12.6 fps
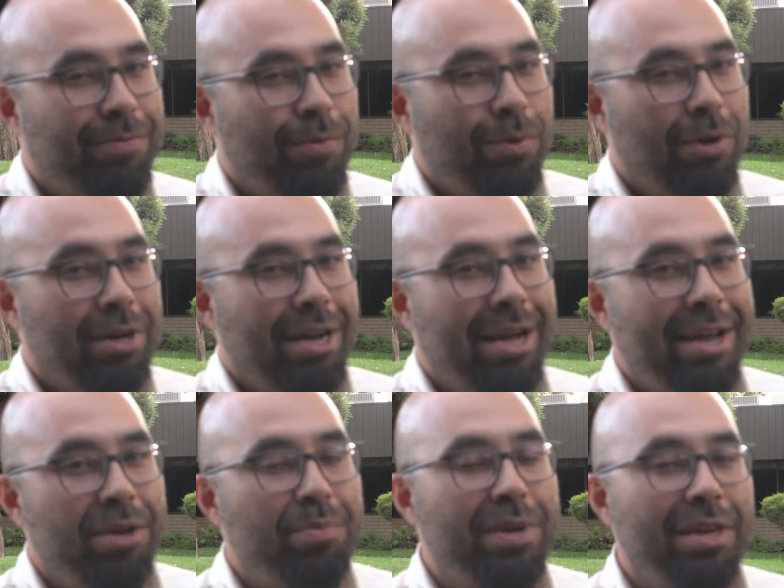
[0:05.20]
for
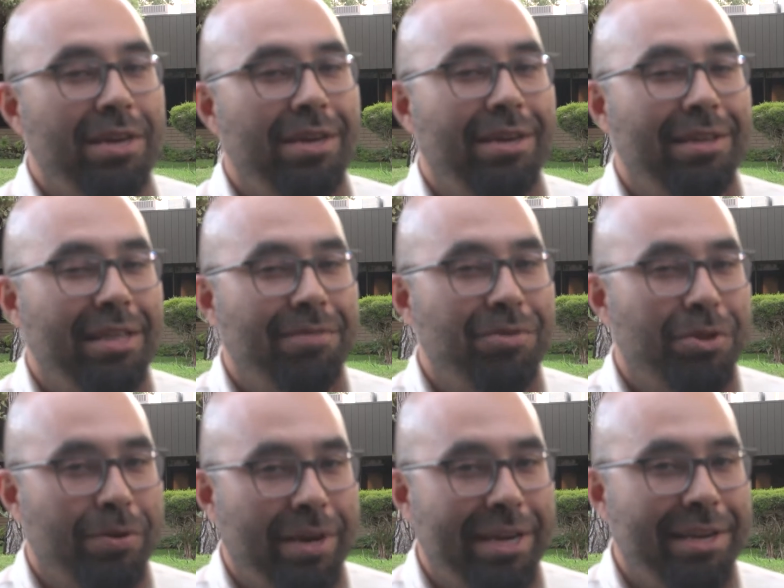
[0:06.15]
IB 11th
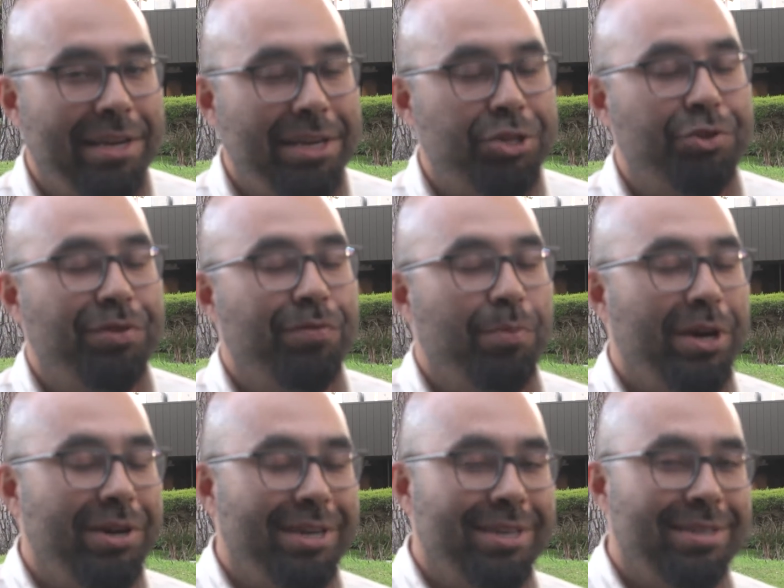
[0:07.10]
grade History of
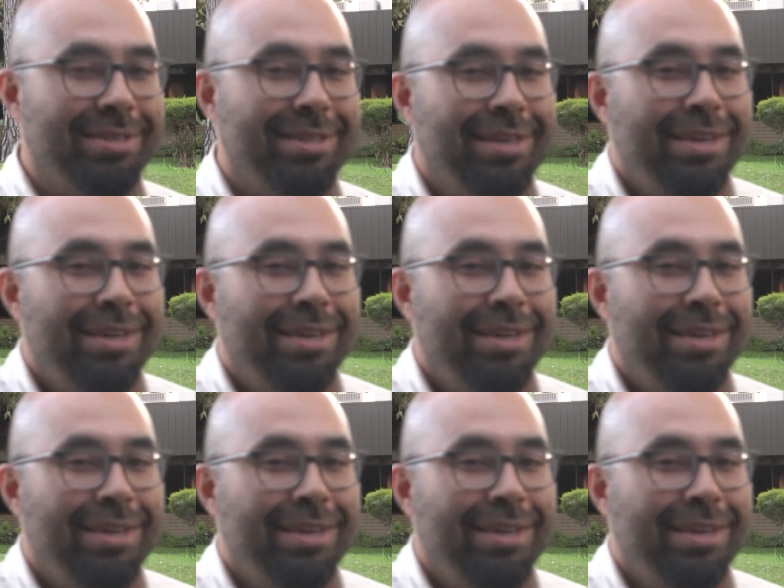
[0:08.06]
Americas.